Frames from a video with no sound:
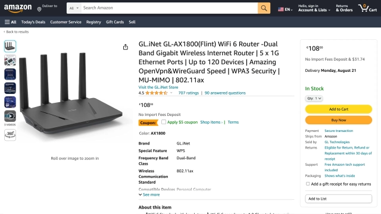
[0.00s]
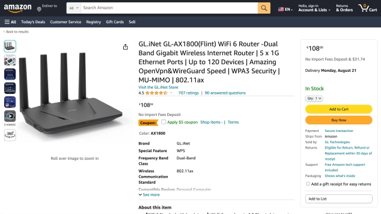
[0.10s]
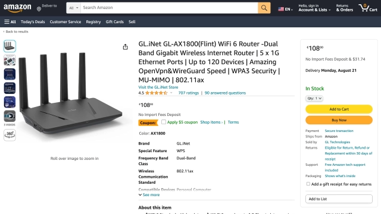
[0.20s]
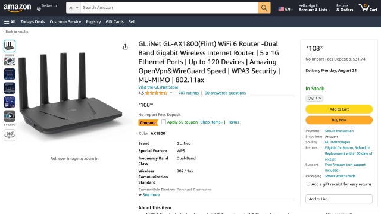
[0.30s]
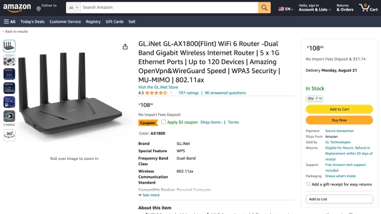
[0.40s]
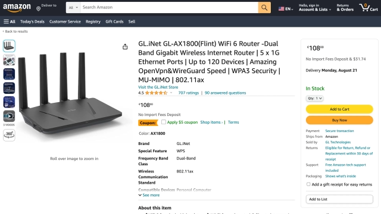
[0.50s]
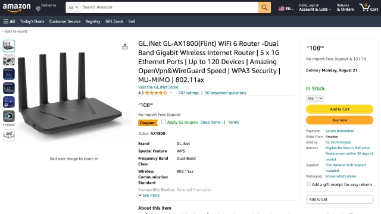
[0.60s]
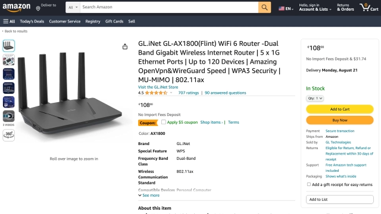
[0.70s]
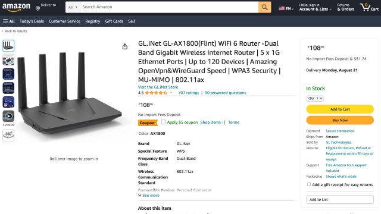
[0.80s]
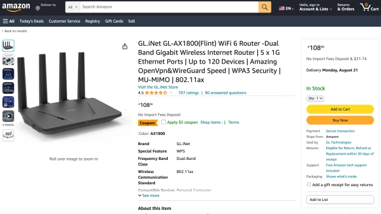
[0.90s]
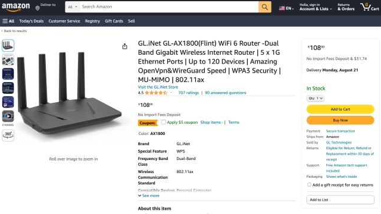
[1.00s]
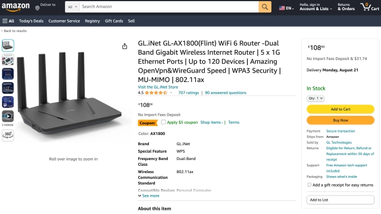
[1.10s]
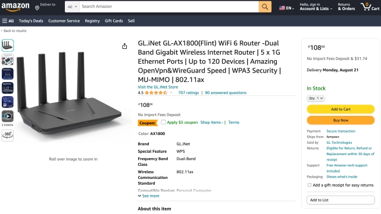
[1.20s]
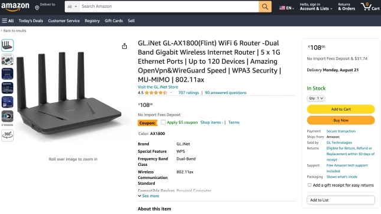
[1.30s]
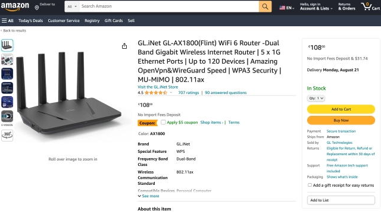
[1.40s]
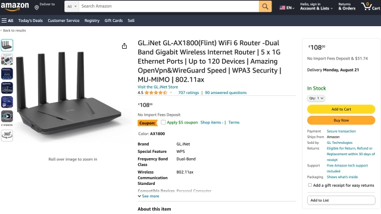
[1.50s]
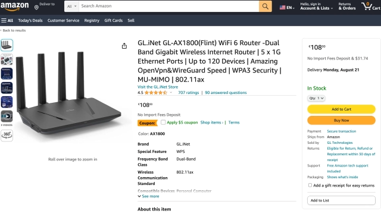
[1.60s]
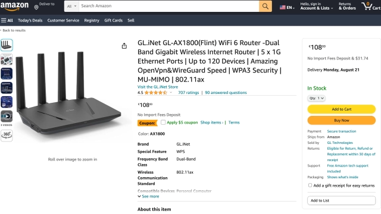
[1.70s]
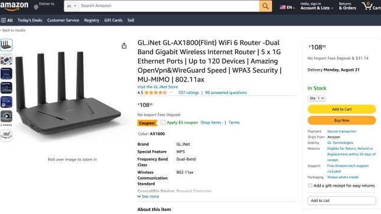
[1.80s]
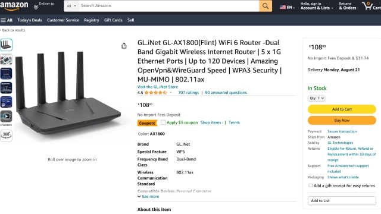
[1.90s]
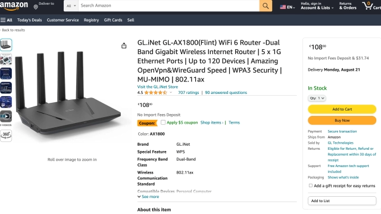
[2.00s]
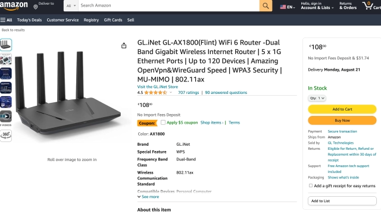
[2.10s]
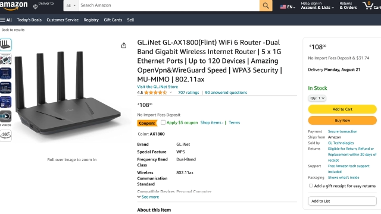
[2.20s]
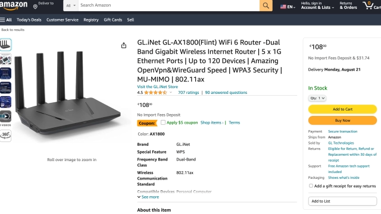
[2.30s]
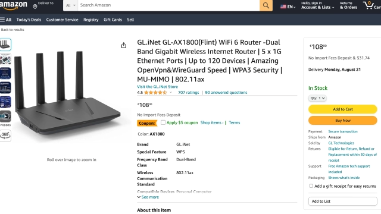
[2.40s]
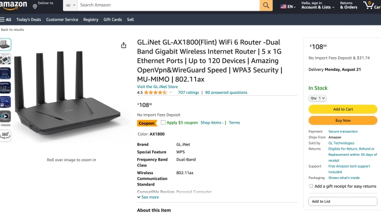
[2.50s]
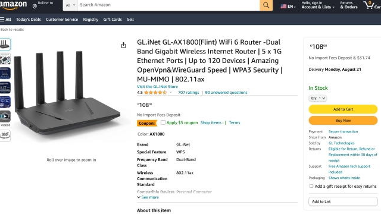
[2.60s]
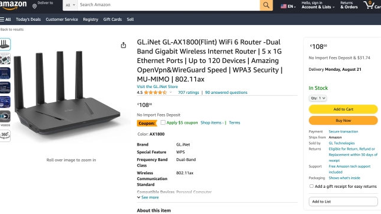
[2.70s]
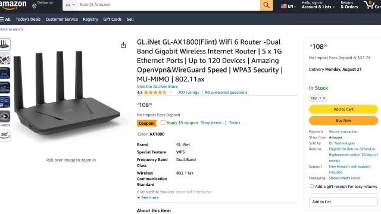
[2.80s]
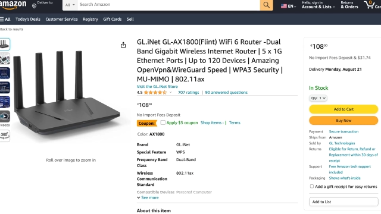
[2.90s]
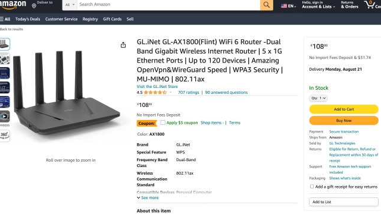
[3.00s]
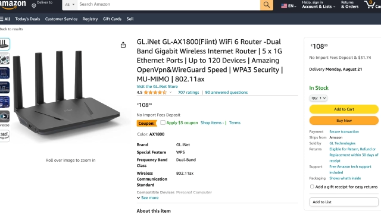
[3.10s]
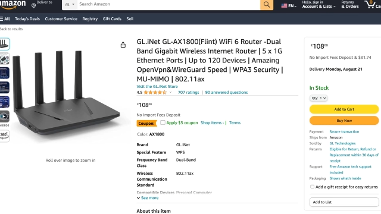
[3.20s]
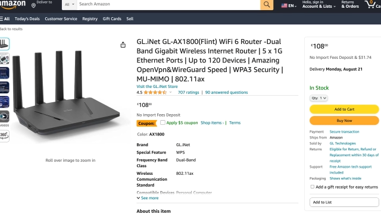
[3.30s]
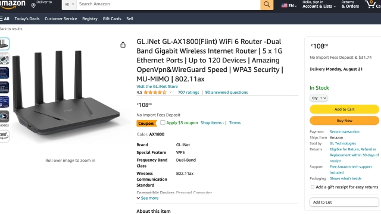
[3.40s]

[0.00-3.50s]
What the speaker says: Nobody's mouth can be seen.